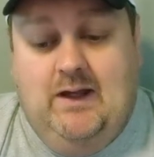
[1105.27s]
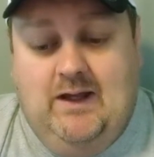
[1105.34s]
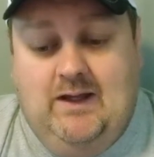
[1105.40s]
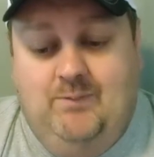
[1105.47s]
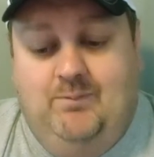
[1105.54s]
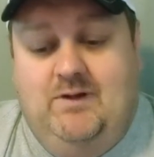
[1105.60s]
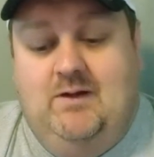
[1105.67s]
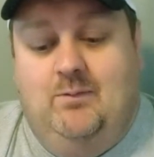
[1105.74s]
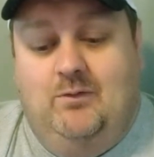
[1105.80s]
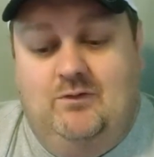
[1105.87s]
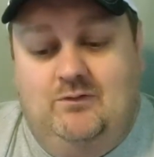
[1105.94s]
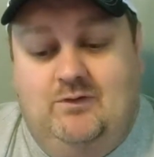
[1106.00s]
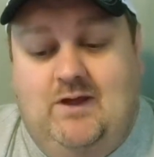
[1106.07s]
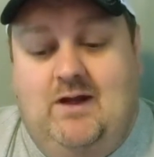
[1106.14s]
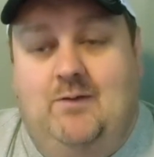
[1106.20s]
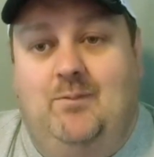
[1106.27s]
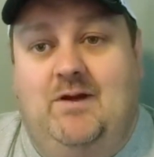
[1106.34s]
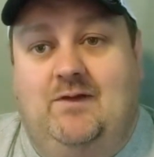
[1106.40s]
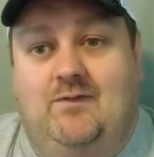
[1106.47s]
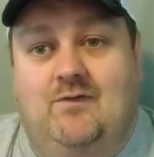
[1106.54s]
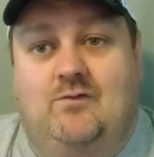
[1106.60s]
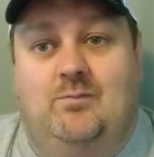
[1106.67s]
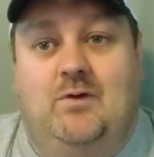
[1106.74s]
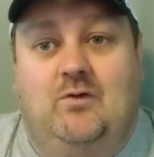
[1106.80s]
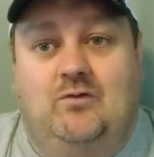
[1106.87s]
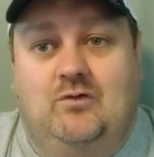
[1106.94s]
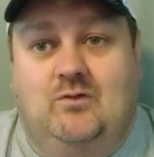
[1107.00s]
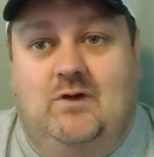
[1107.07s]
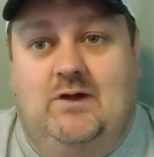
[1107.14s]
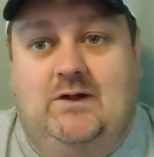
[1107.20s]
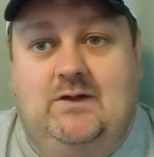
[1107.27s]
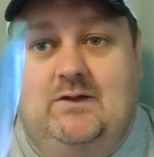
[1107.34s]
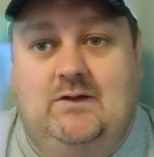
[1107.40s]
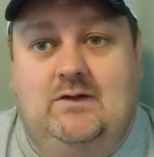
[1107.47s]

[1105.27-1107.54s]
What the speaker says: and be able to kind of make this motion, right?